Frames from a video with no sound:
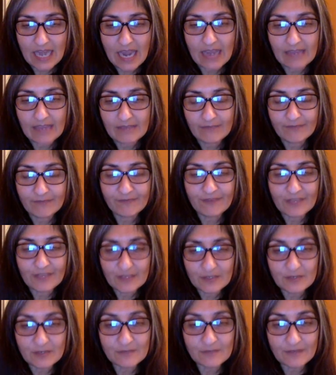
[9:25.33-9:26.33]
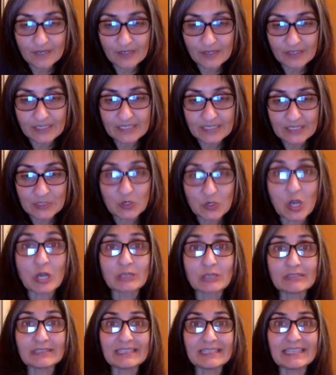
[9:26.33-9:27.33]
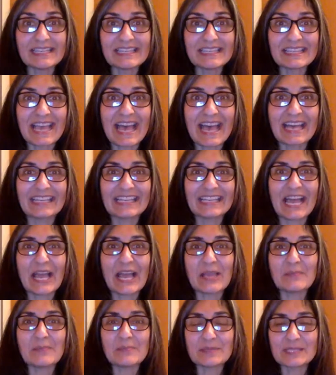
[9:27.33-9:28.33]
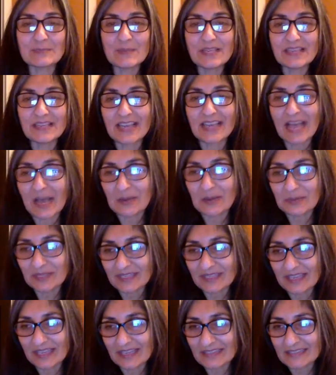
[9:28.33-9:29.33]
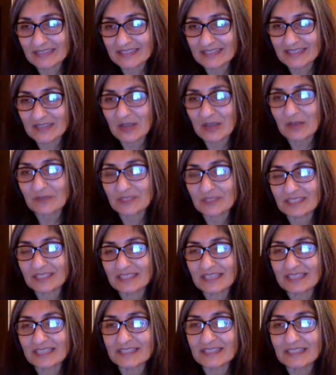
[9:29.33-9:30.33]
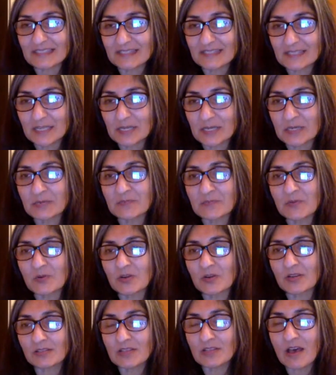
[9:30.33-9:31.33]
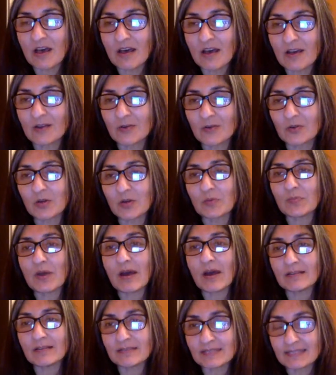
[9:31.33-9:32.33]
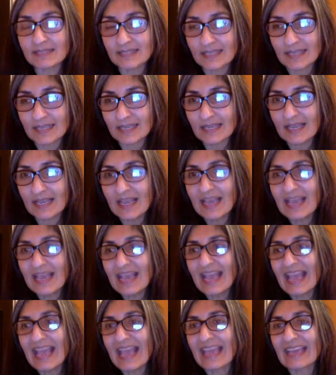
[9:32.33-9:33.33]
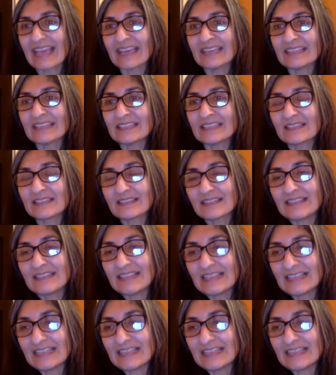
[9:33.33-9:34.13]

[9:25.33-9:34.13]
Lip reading: I feel very strongly that I'm speaking out against often a system or a law or a policy, and